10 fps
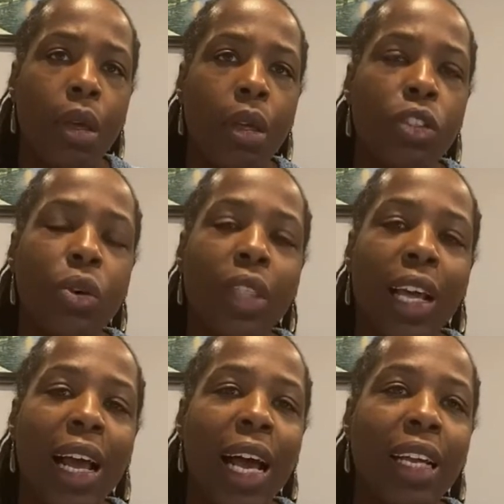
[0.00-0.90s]
so
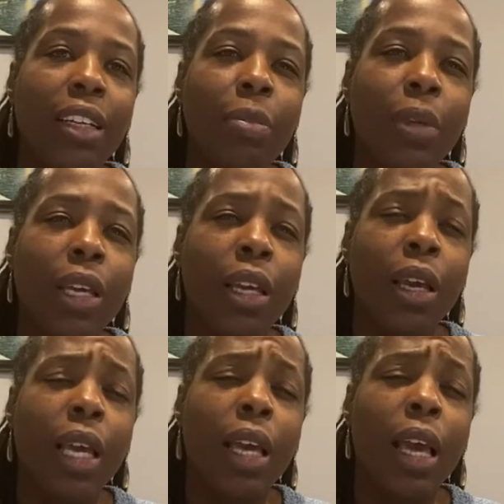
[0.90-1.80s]
that I could be
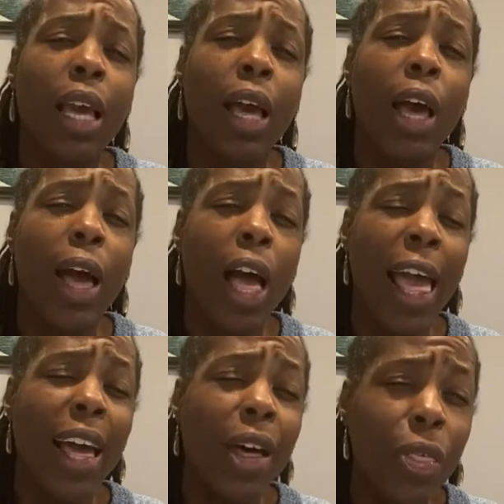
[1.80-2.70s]

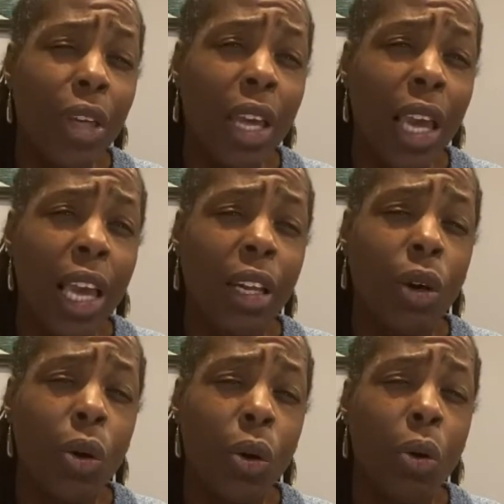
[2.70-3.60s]
healthy and
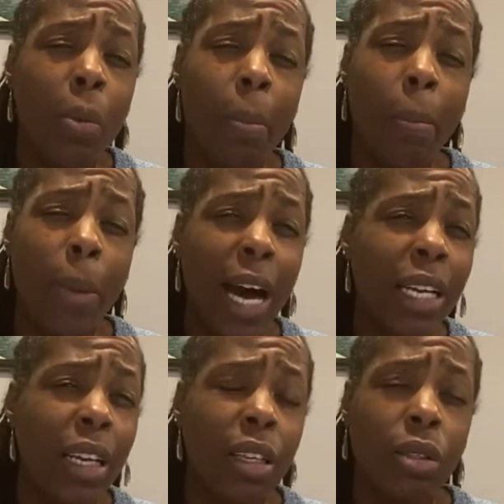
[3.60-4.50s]
whole,
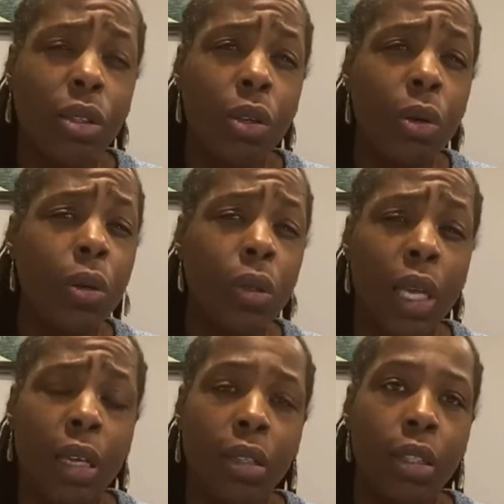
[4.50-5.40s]
body, soul,
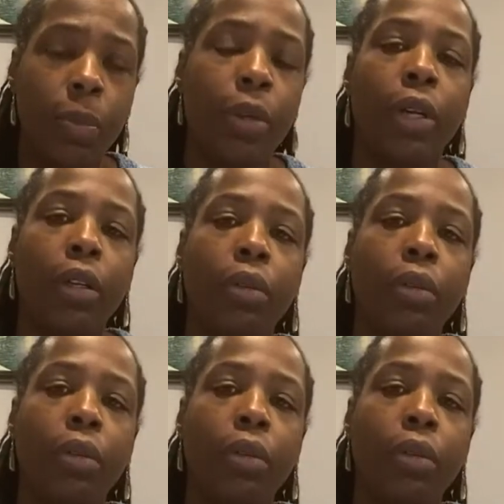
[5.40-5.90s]
and spirit.